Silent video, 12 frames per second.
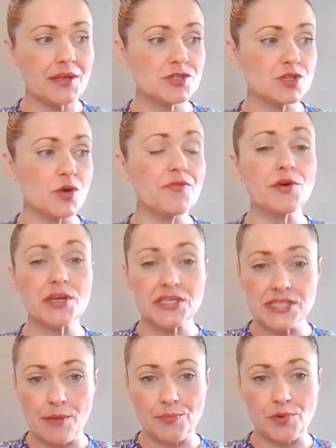So, for
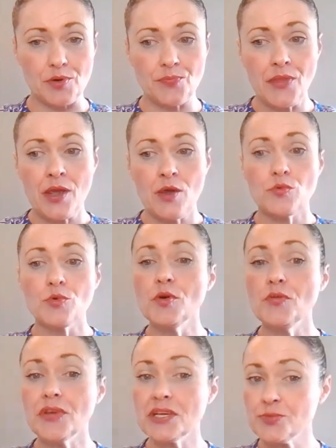example,
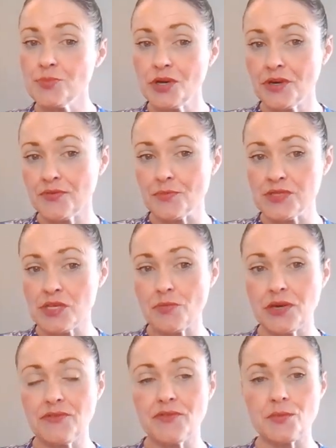removing a spirit from
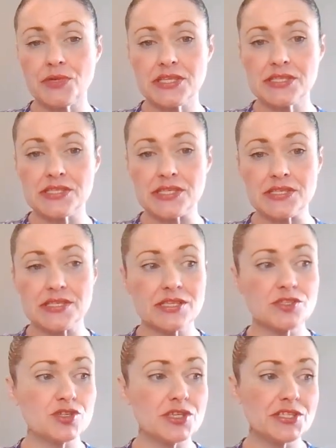somebody from a distance
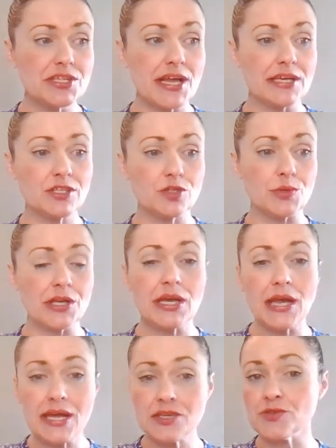is just like doing
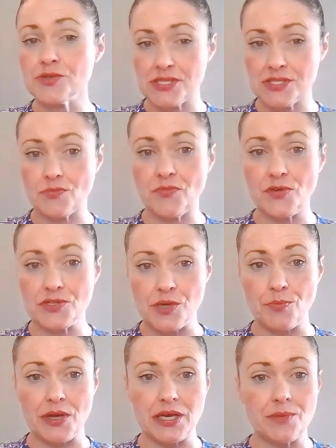an exorcism for
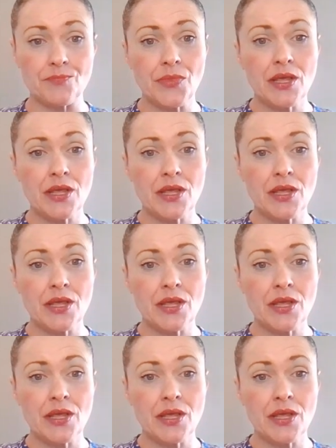somebody.